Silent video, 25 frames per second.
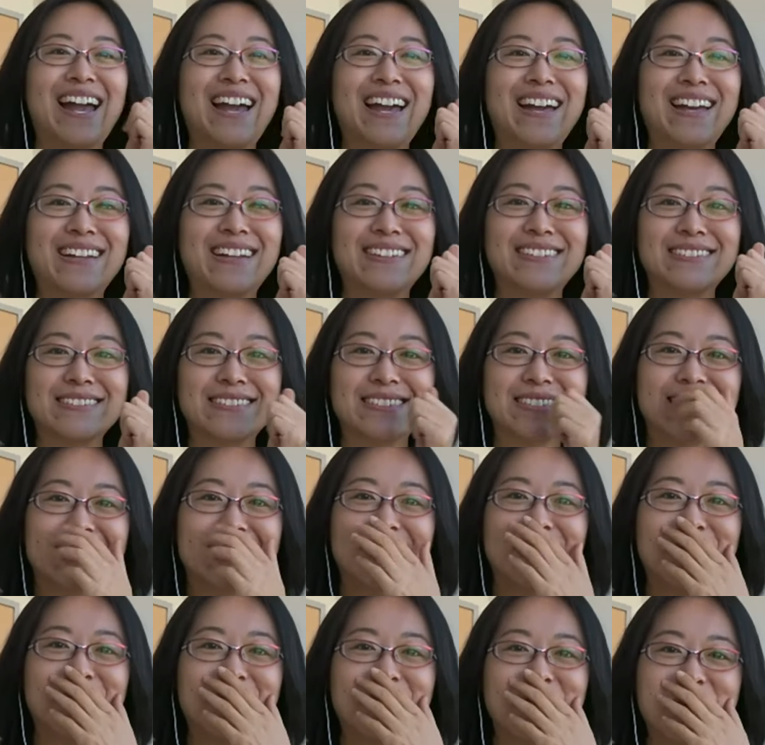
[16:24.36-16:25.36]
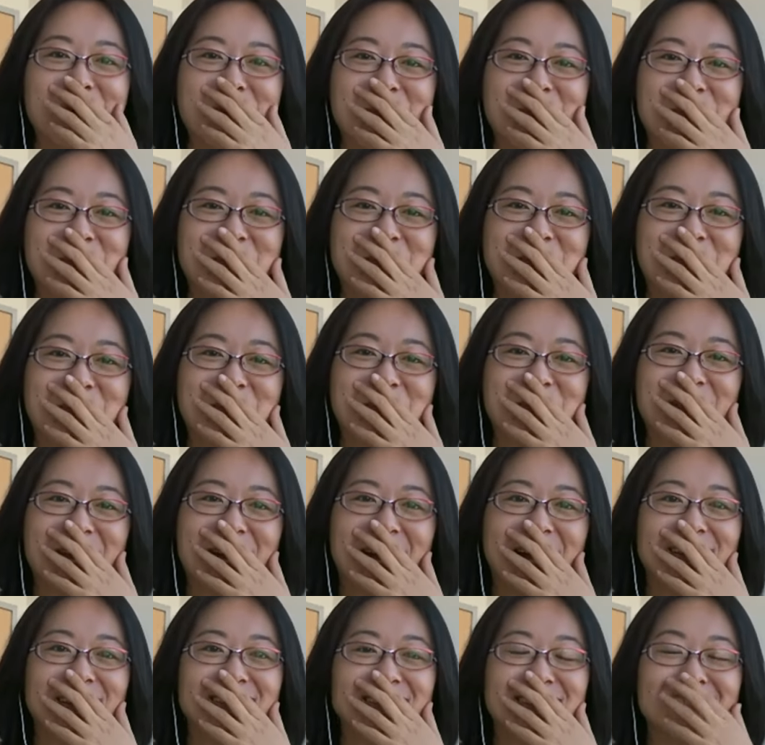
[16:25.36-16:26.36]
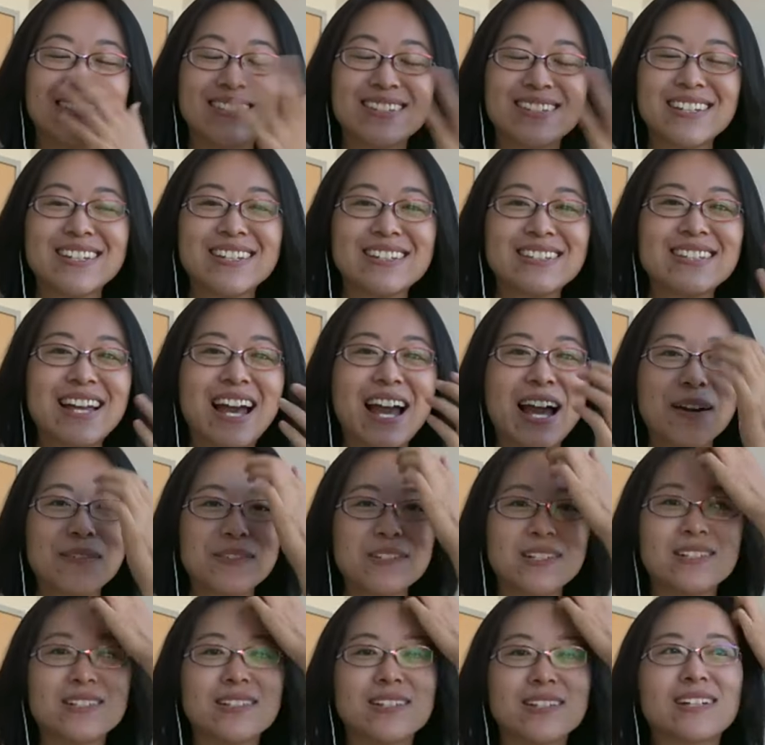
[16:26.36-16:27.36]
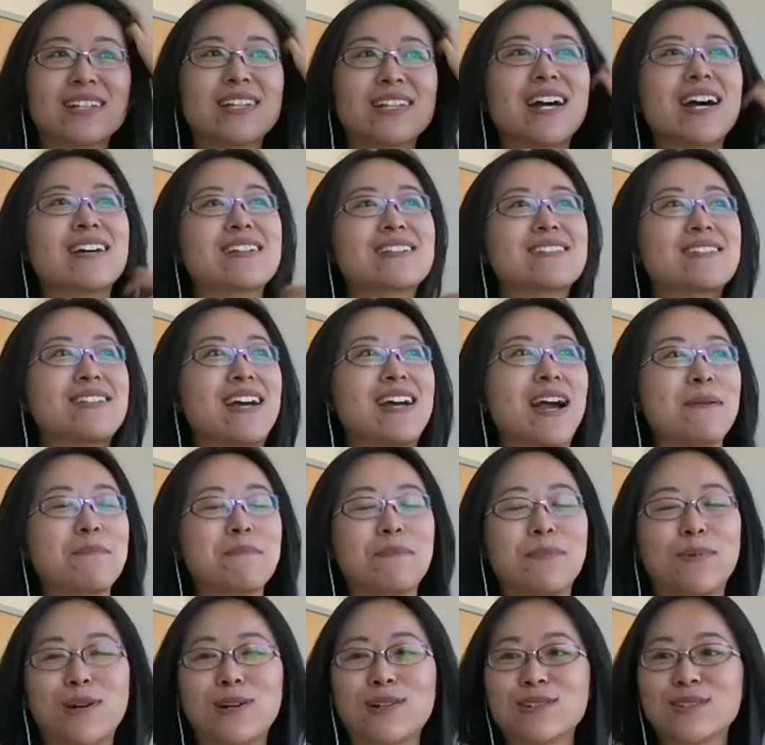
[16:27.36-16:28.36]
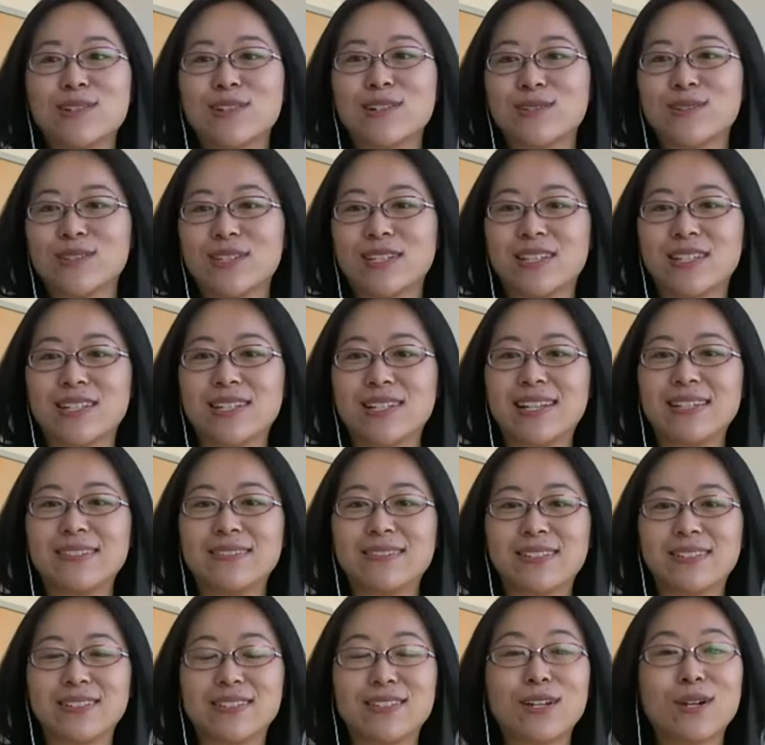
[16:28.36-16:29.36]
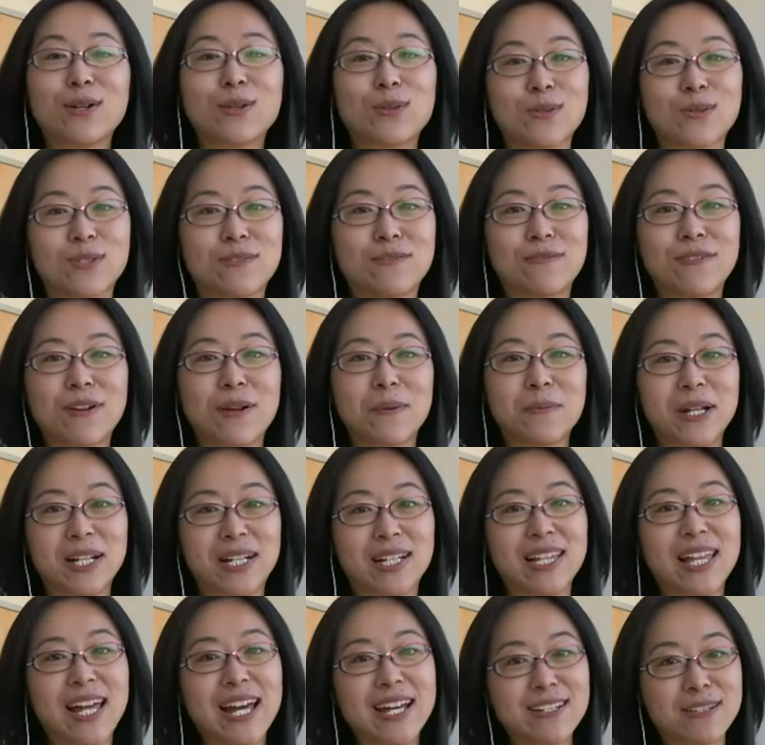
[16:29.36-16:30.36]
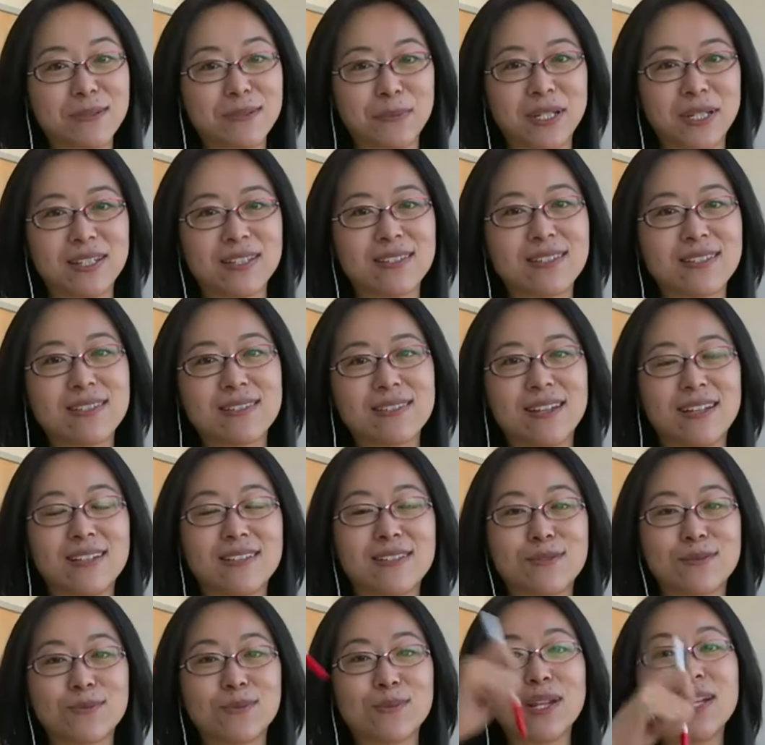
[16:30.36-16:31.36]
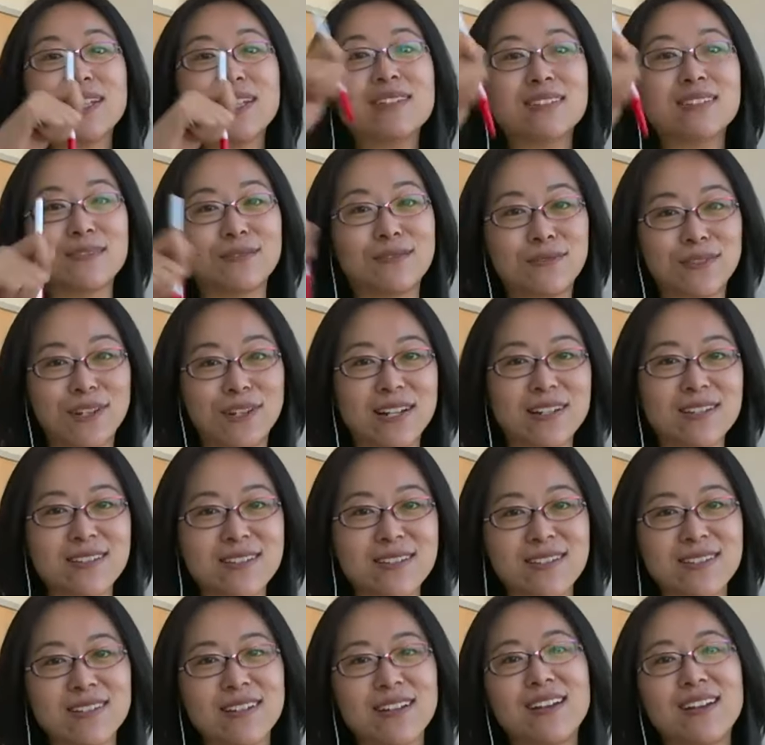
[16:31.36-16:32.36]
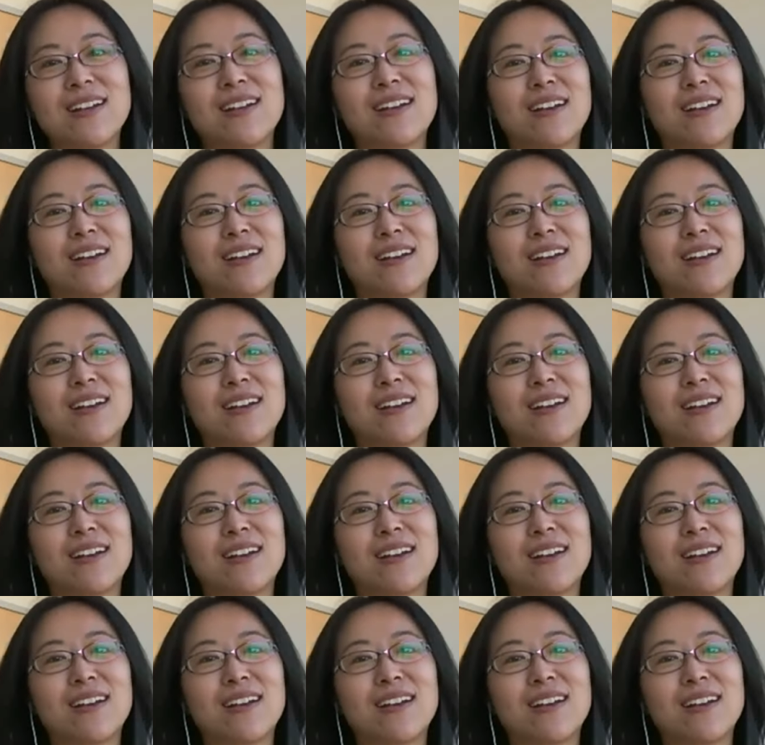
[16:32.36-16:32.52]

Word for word: and uh, and then after the class i borrowed the, the notes from my classmates it's written french